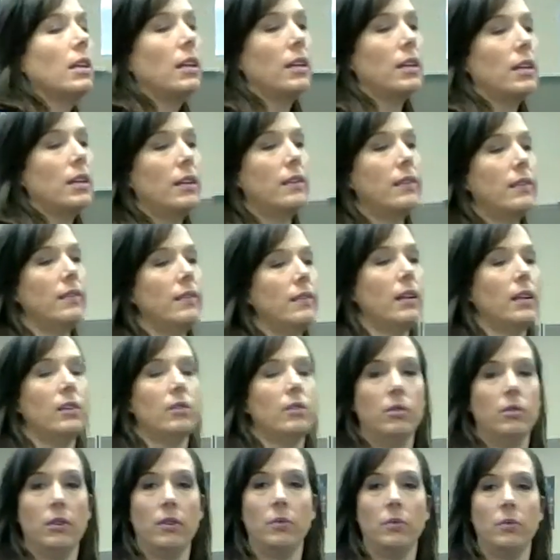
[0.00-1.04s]
like I
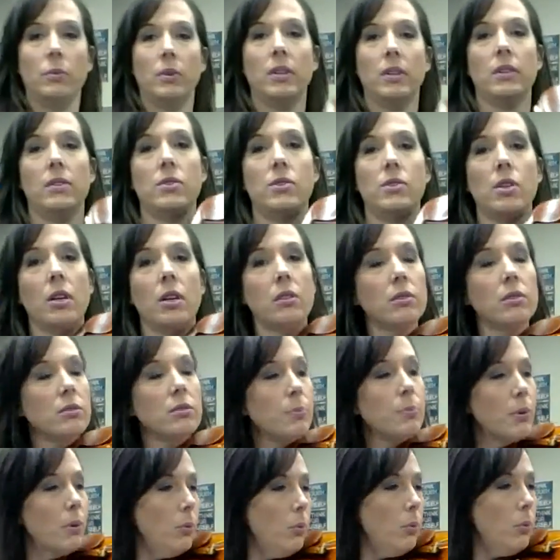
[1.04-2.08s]
said, do this with us
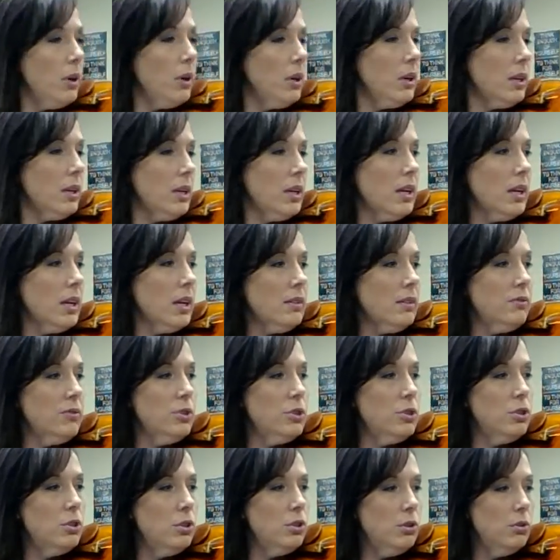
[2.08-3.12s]
cellos, but we're going to
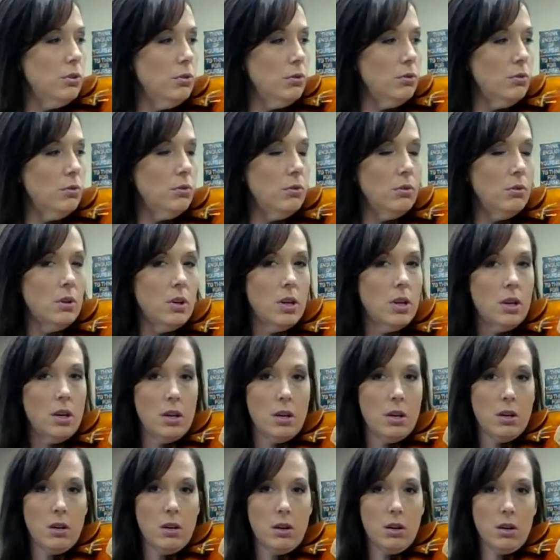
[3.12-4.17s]
have 2
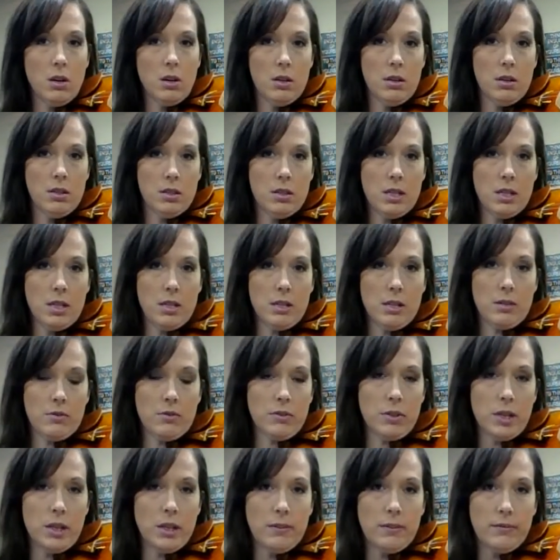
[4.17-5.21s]
on the D
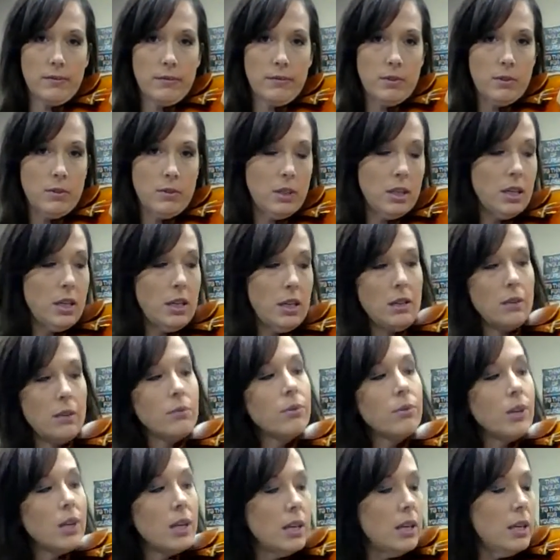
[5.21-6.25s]
string. Okay,
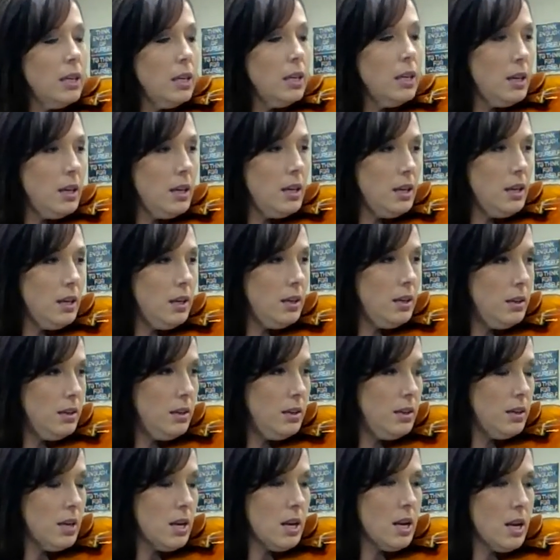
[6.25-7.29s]
ready,
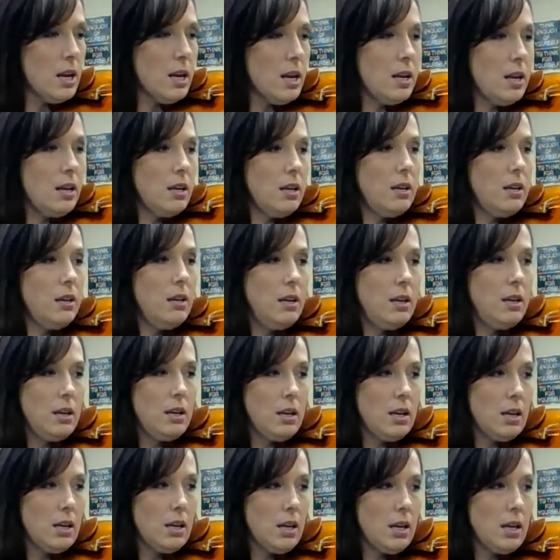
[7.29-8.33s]
and
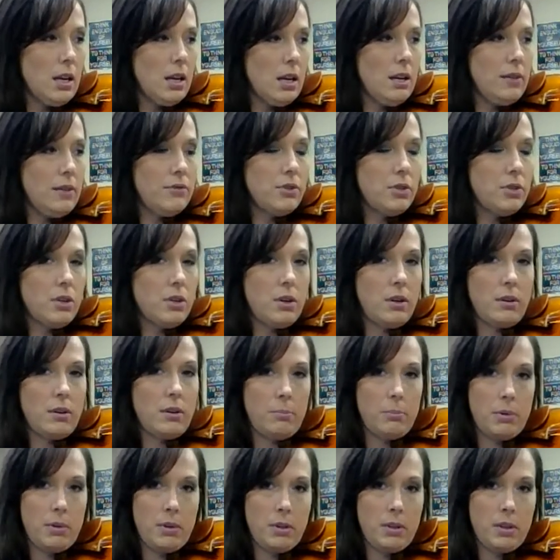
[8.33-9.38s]
F
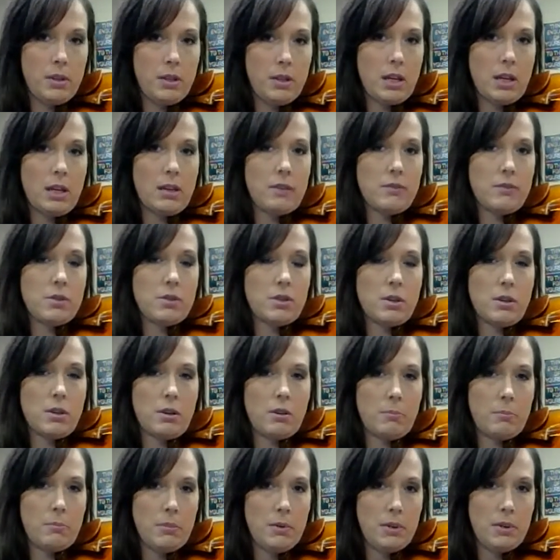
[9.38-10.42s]
sharp, F
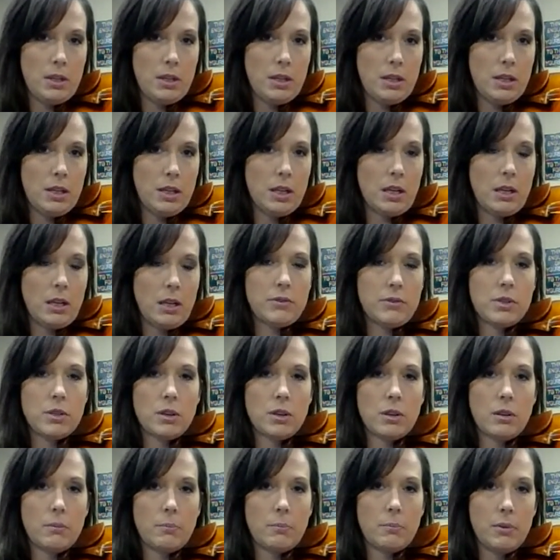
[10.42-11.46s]
sharp, F
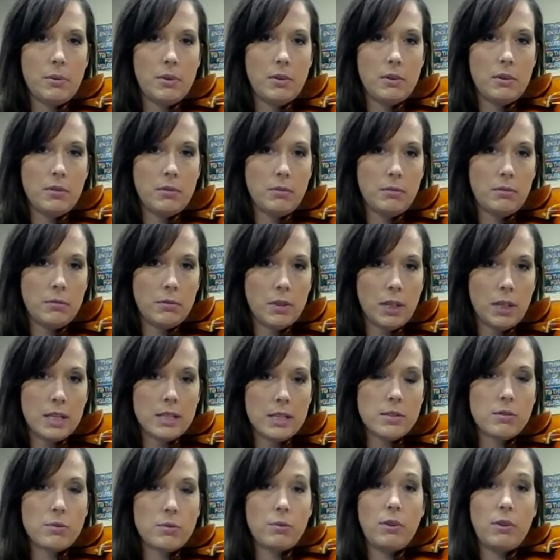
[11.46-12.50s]
sharp.
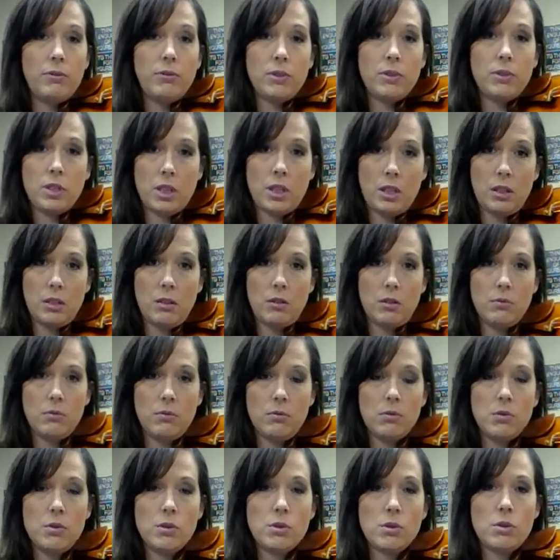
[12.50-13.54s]
Rest, 3 for
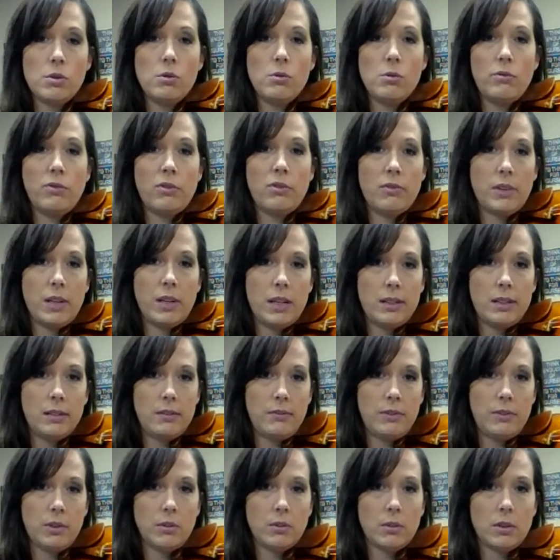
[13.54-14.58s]
cello, 2 for violin
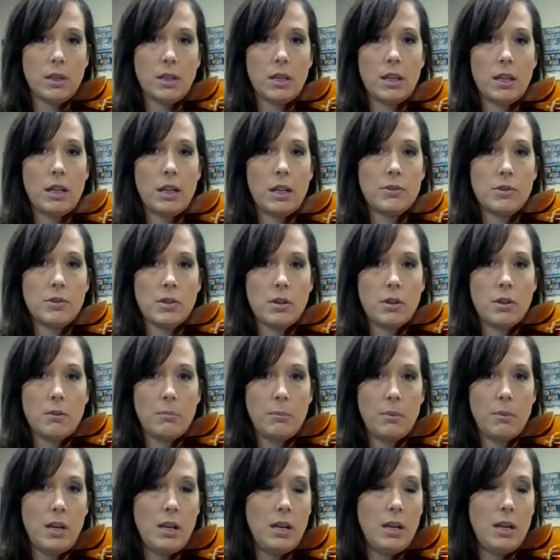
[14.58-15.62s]
and viola. F sharp,